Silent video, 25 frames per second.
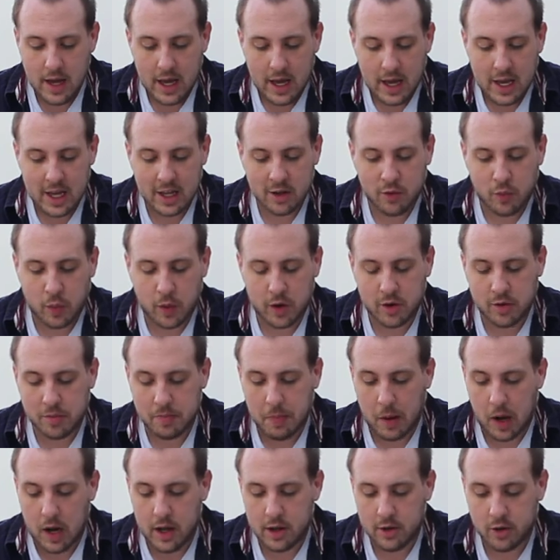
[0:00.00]
His
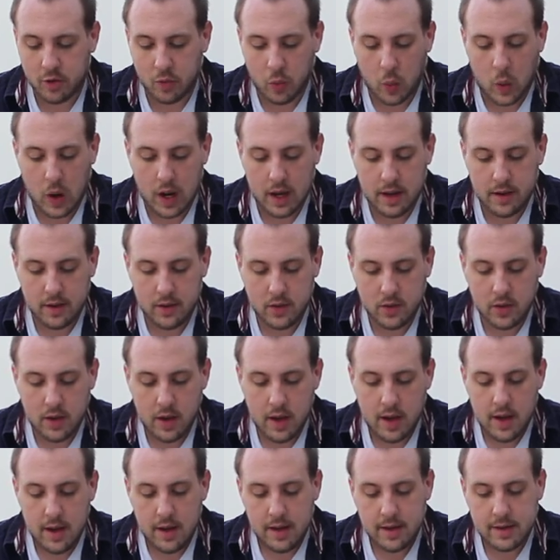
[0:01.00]
response was,
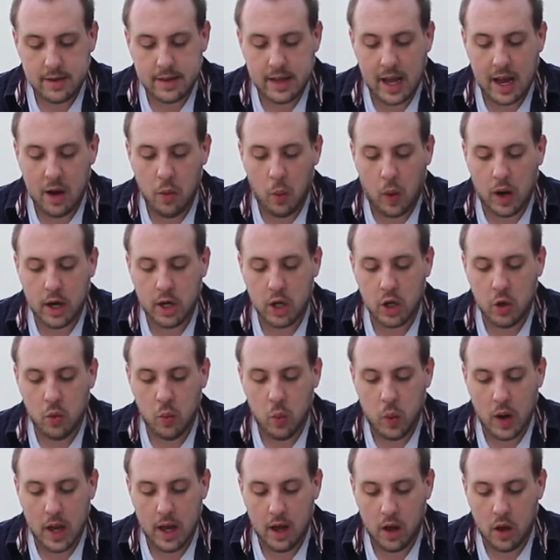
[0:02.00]
Say what you
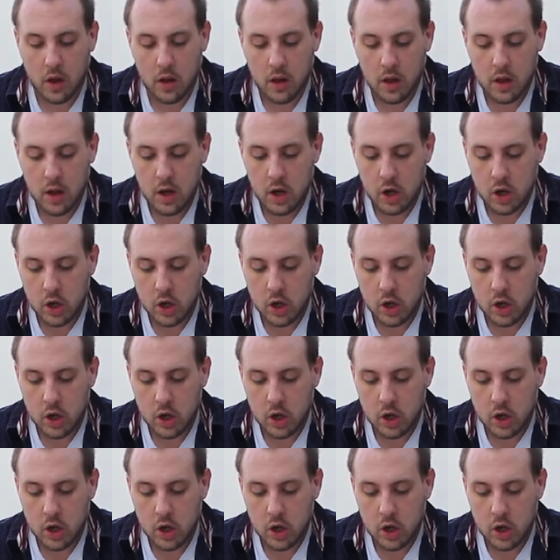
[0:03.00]
will,